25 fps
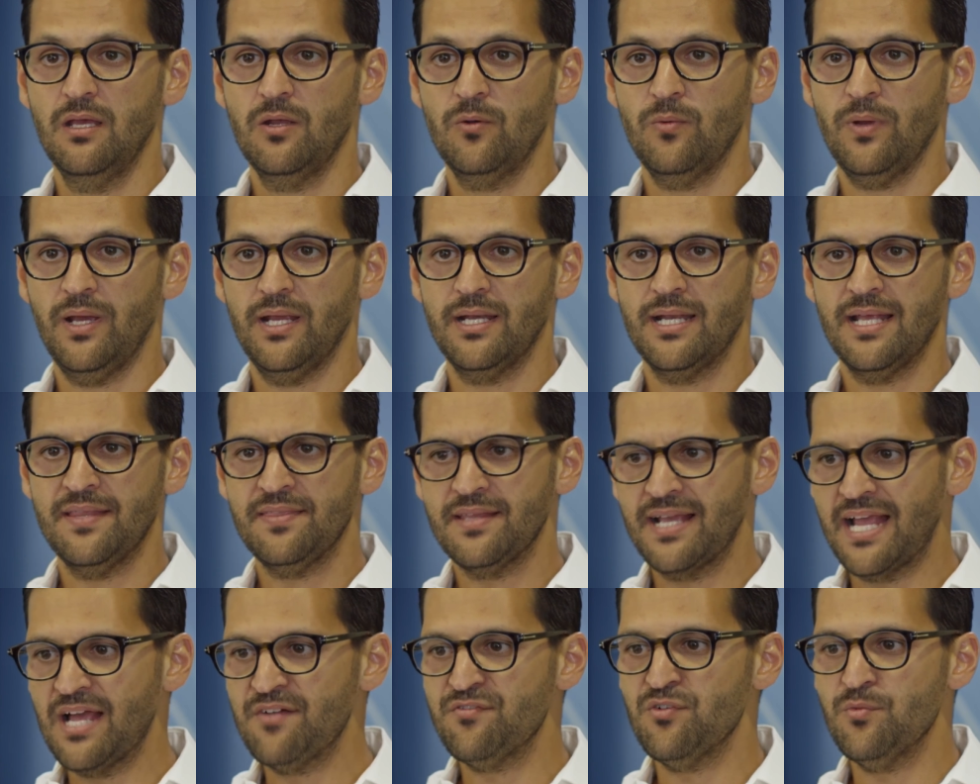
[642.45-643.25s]
right, and
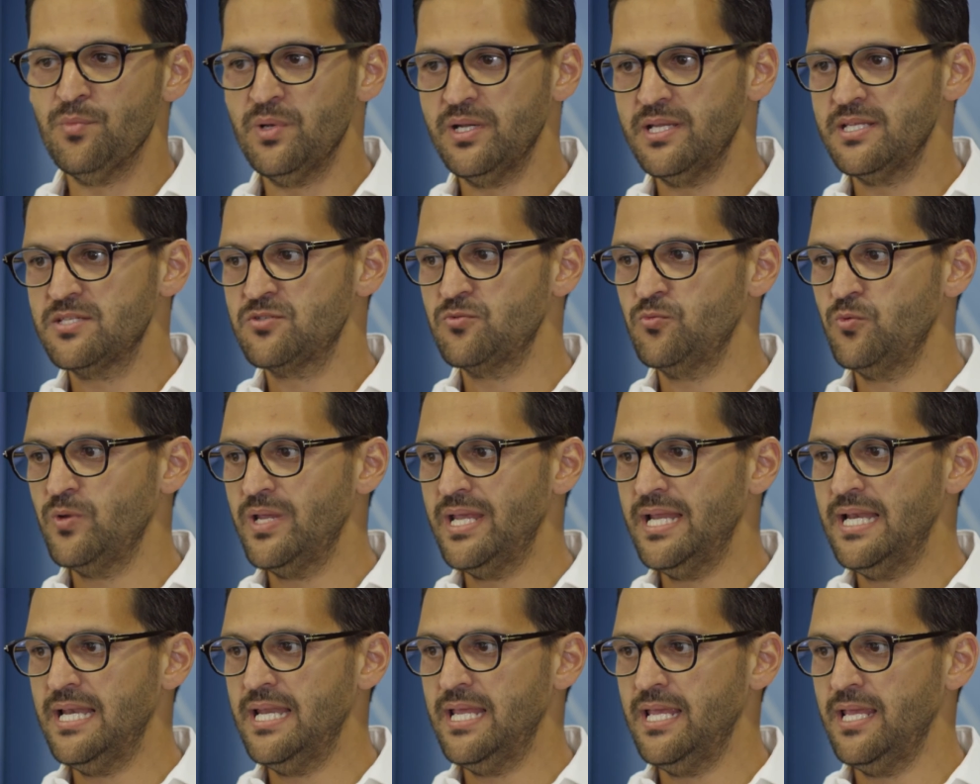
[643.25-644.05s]
the government is
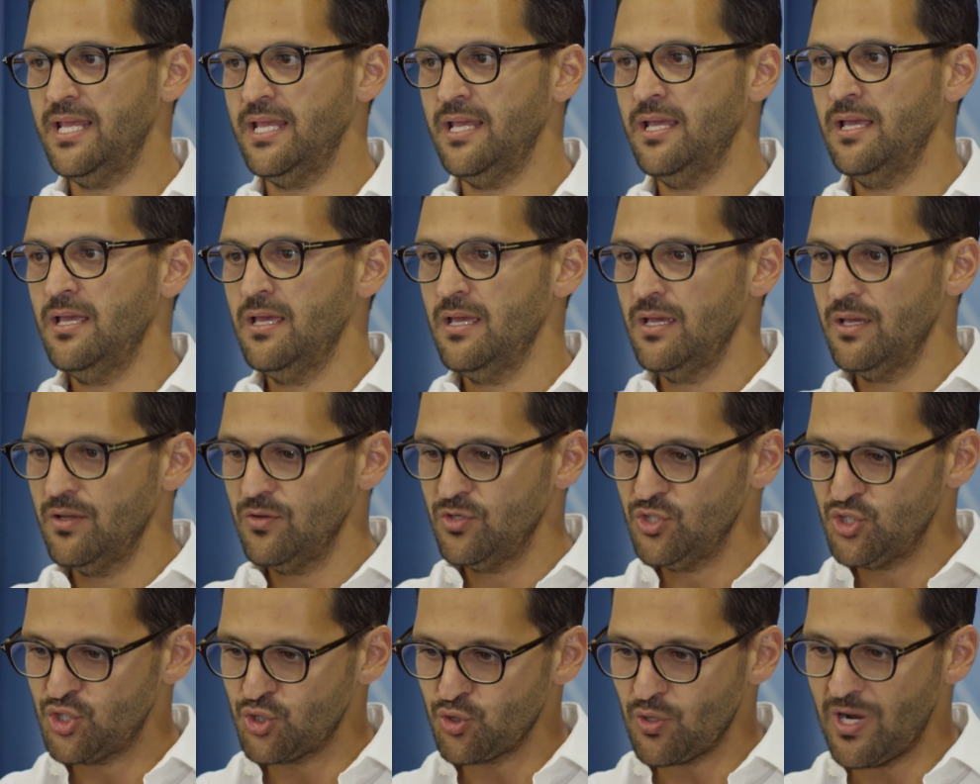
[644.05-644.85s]
really
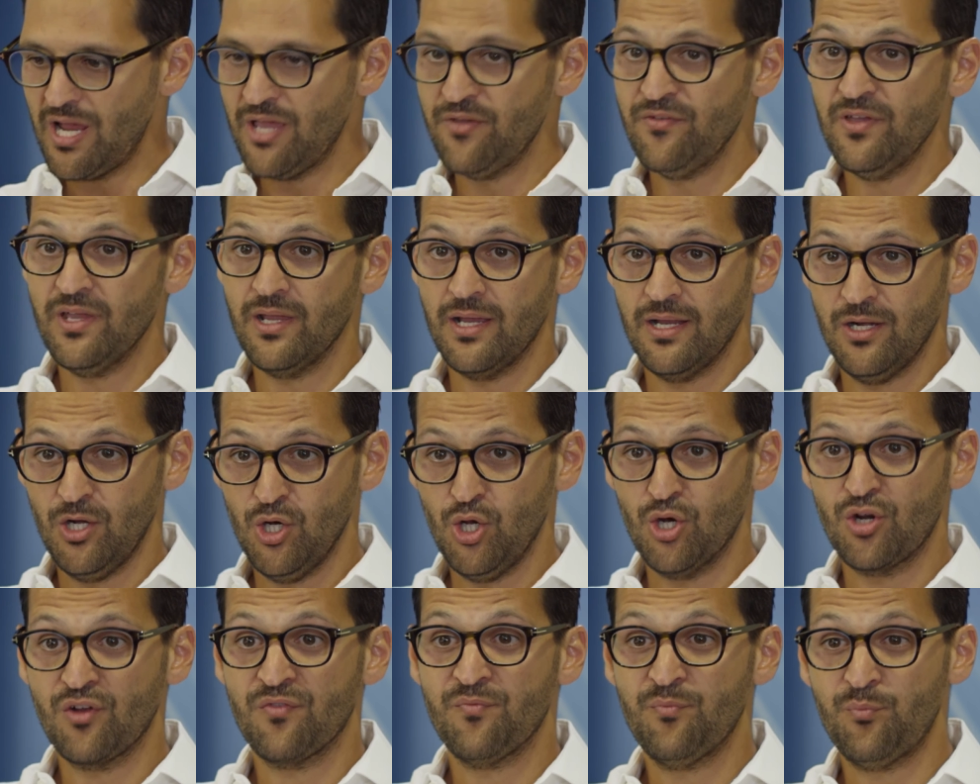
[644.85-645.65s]
driving a
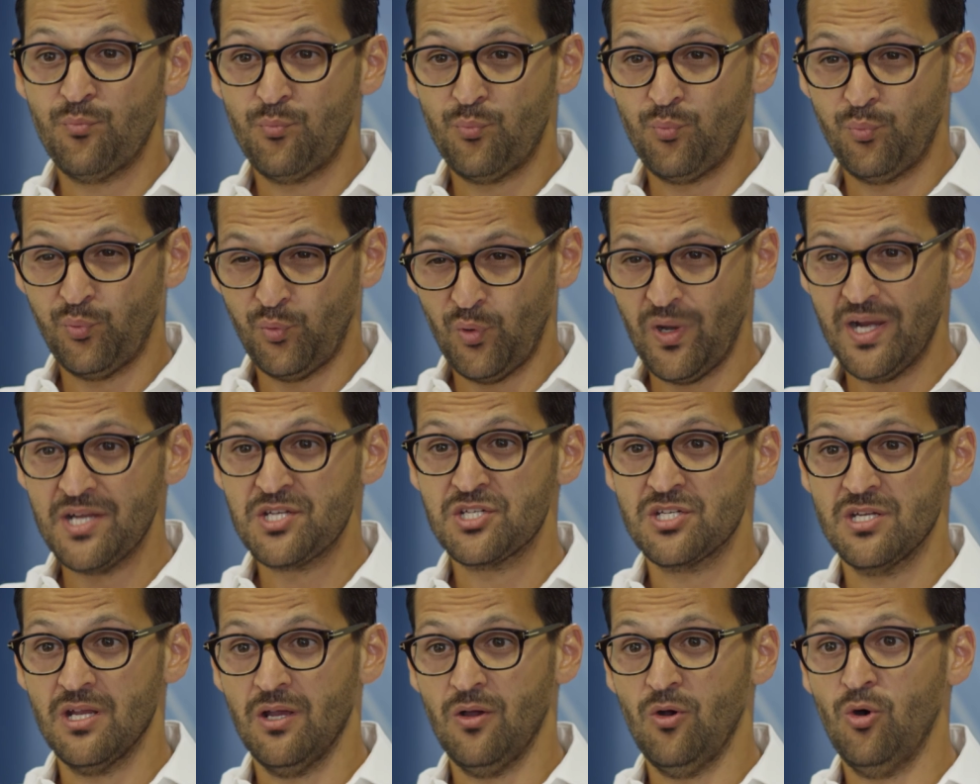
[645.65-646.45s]
lot of
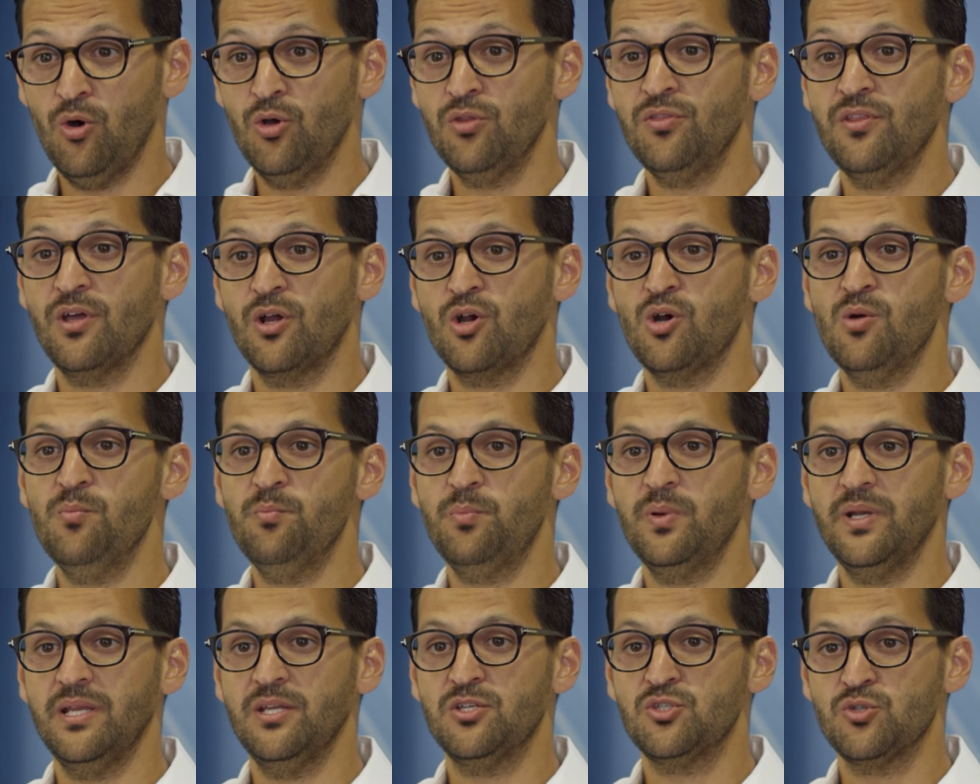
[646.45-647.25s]
pressure on the
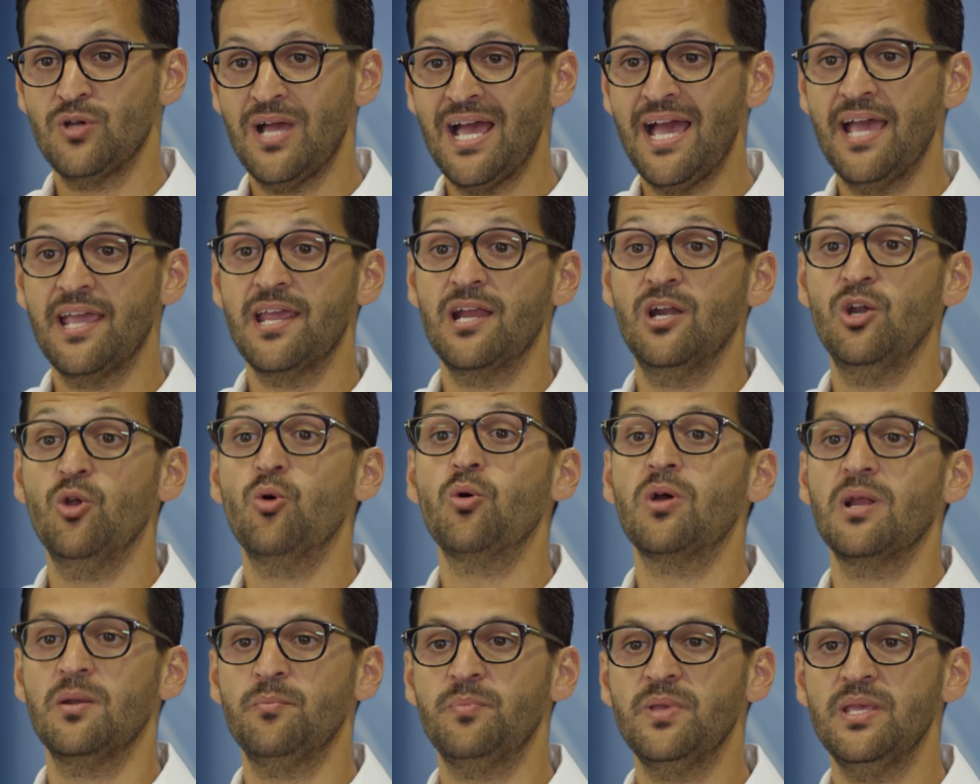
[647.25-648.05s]
company to hire
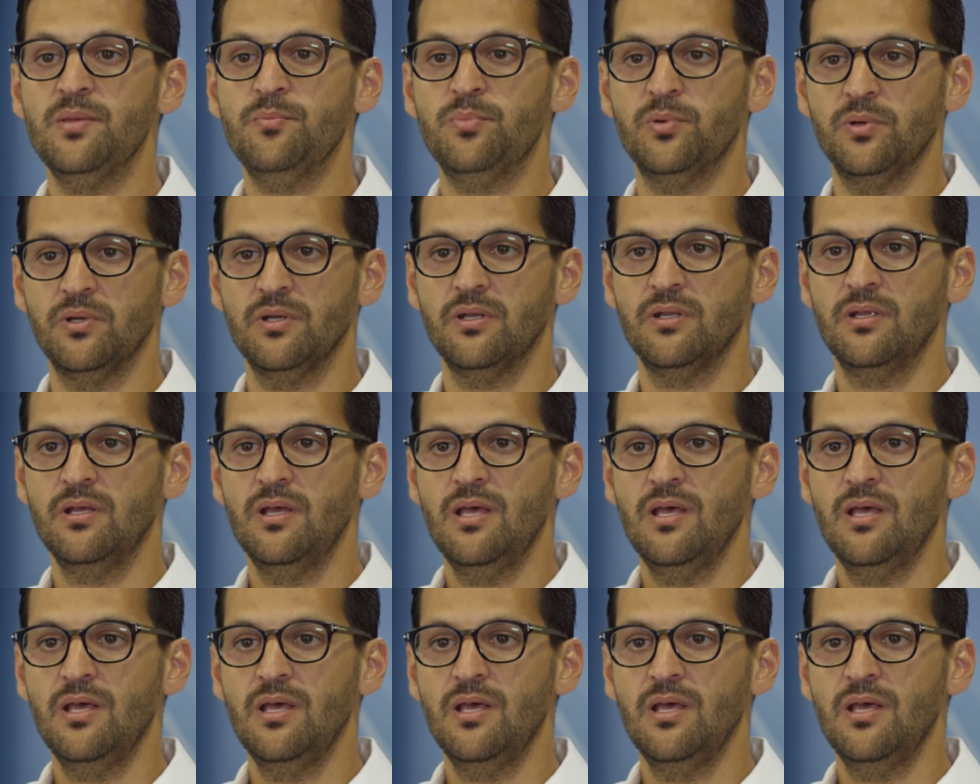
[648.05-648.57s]
local people,